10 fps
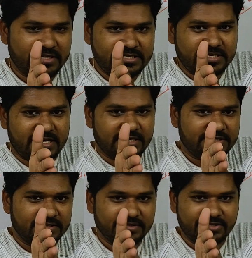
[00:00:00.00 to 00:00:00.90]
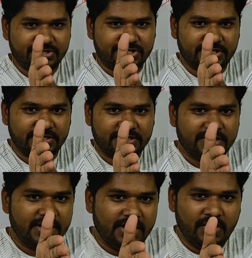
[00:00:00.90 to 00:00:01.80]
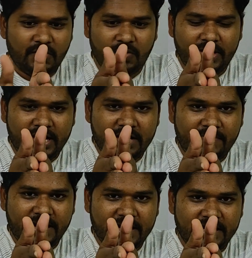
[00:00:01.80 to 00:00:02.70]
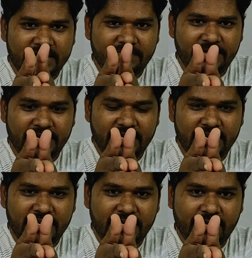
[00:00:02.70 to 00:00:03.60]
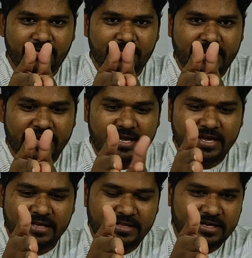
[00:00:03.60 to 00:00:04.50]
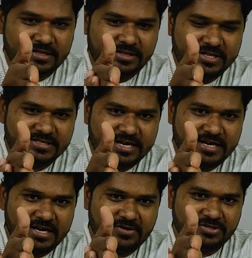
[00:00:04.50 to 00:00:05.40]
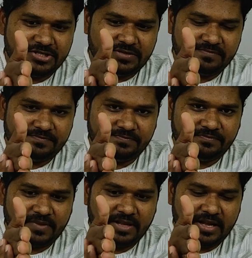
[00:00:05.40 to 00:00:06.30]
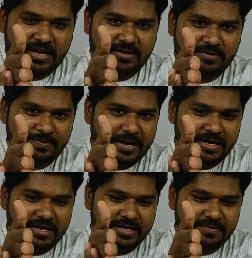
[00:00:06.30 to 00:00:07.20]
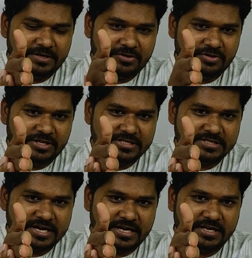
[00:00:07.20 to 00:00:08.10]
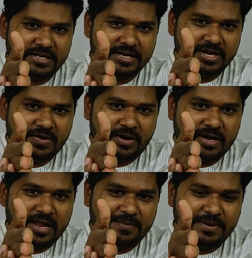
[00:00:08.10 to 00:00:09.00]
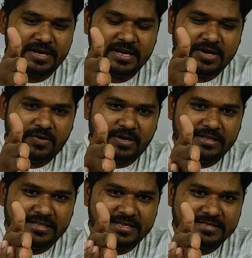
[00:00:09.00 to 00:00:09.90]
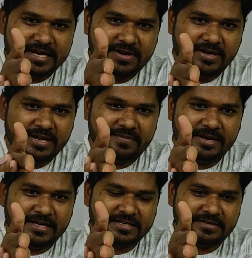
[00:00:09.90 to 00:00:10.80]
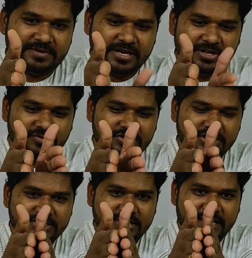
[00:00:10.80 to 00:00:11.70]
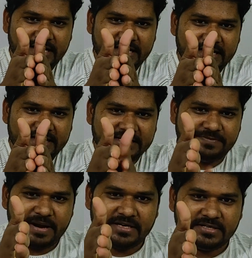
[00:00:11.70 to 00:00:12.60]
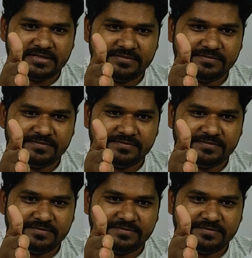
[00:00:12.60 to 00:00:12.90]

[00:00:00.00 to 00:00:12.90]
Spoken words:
This side, see. When I will find electric field due to this side now see. I will find electric field due to this side. What will happen? When this side will give electric field, you just neglect this part.